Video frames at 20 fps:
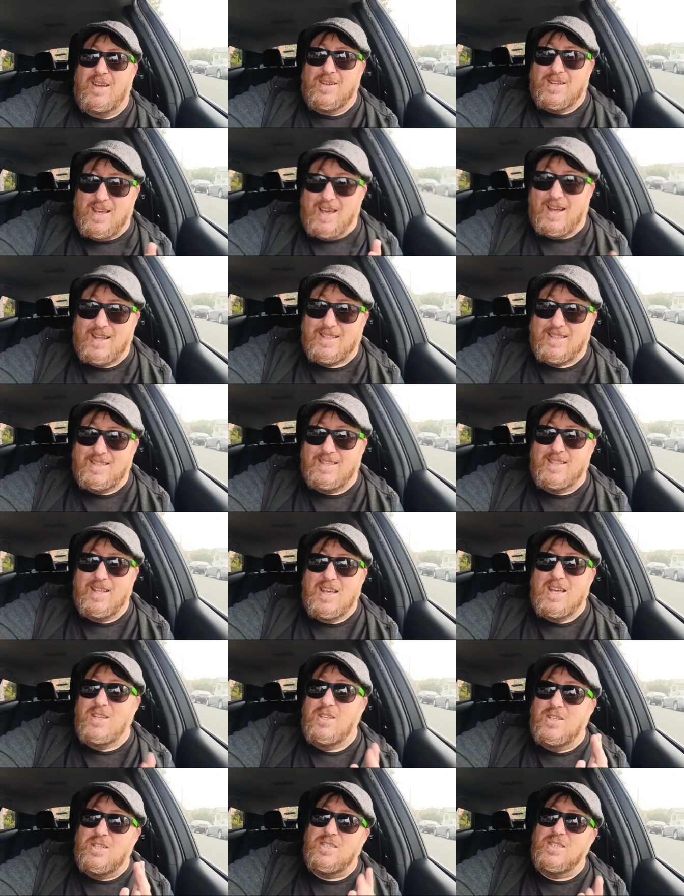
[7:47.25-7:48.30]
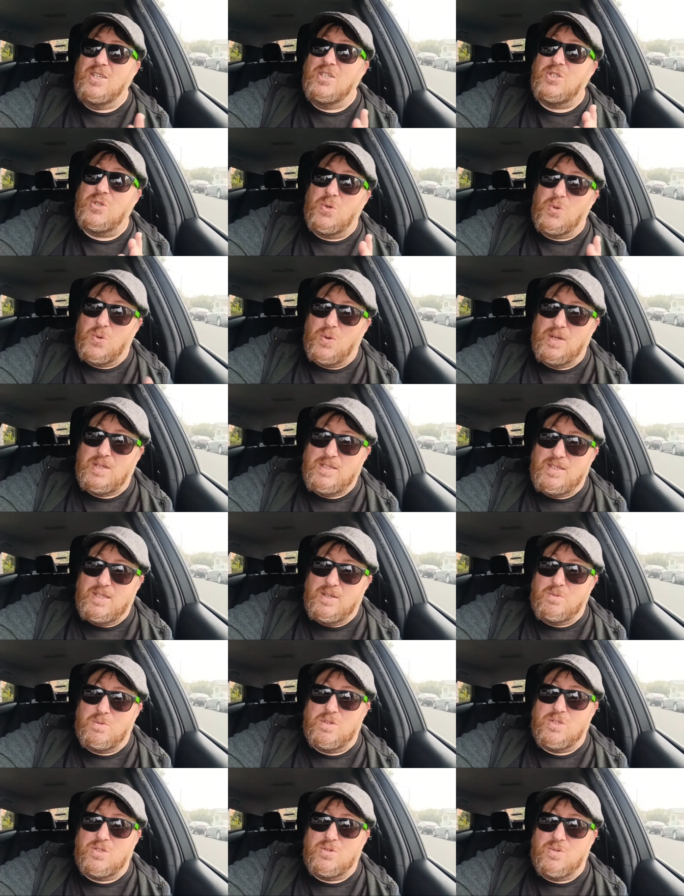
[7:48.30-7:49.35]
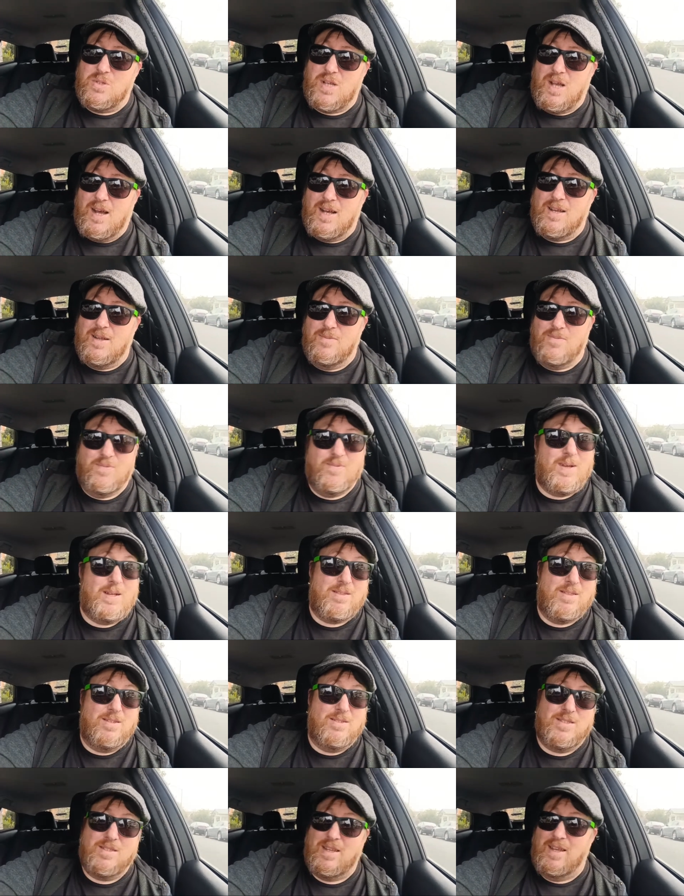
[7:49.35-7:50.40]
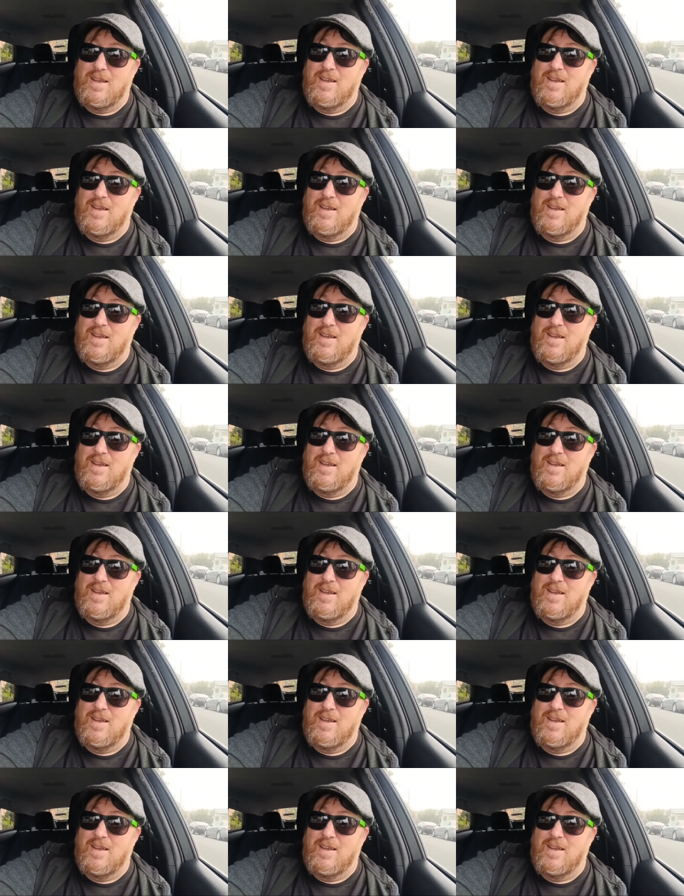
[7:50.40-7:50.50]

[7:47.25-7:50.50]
Oh, God, this crazy that we're still talking about this